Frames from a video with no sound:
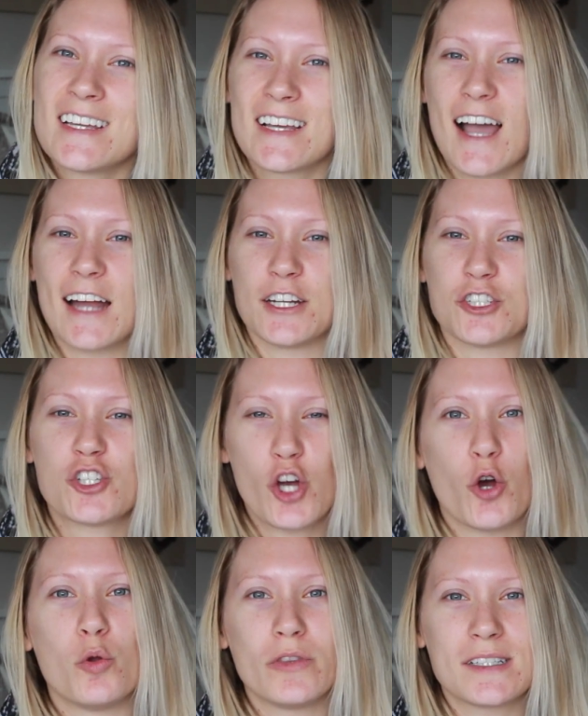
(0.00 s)
kind of
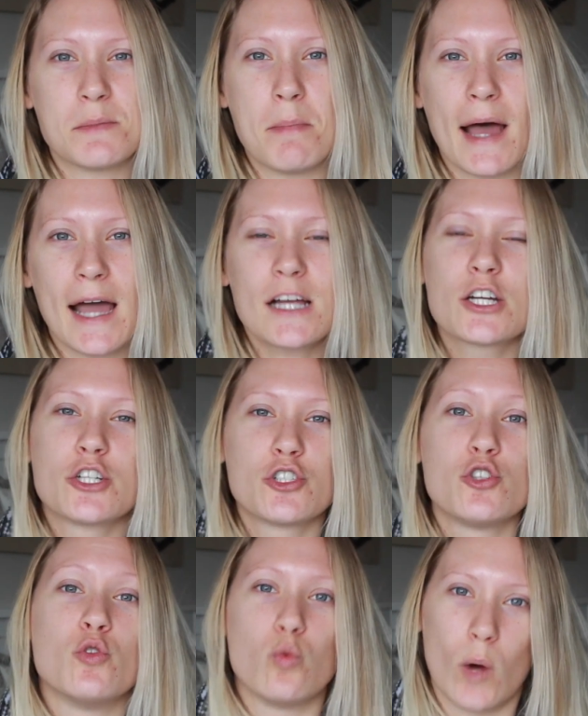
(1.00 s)
tone this back
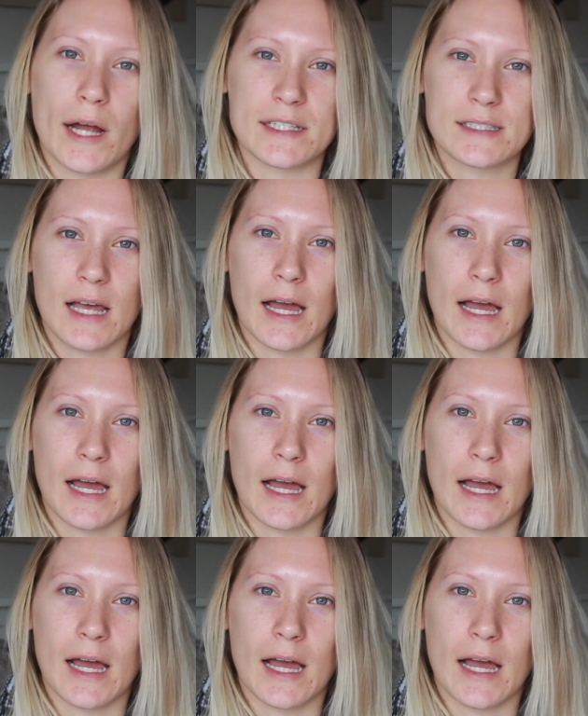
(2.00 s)
to what